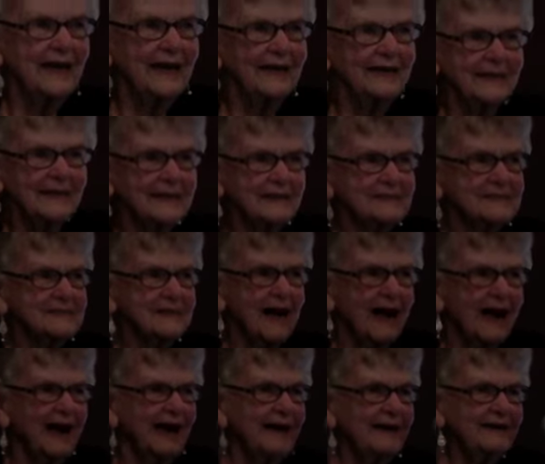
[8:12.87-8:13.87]
And he said,
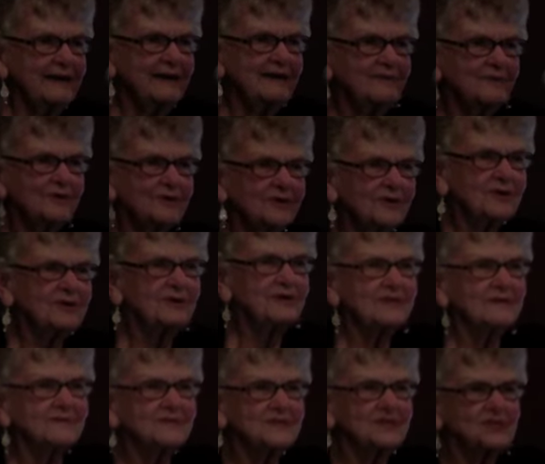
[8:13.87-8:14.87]
I never heard
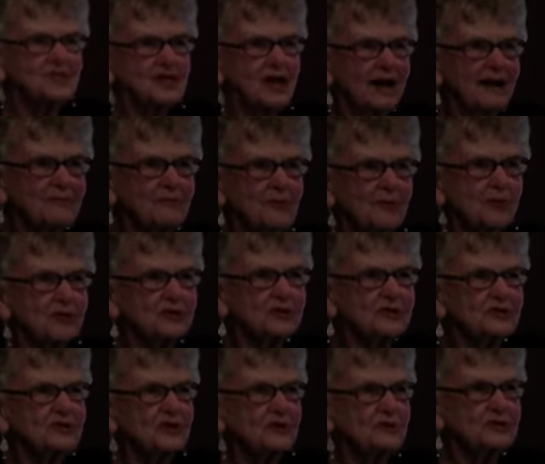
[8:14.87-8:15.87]
of a job where
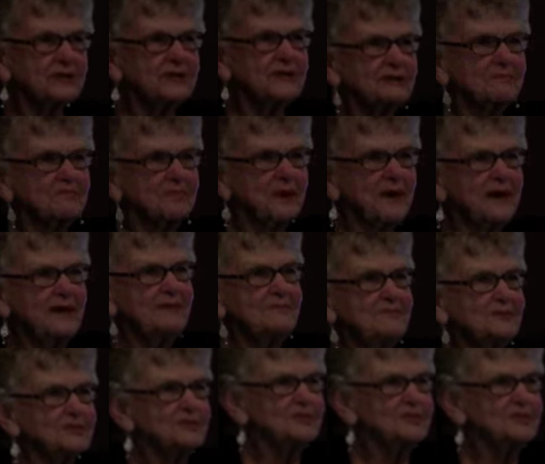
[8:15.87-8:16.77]
you don't get paid,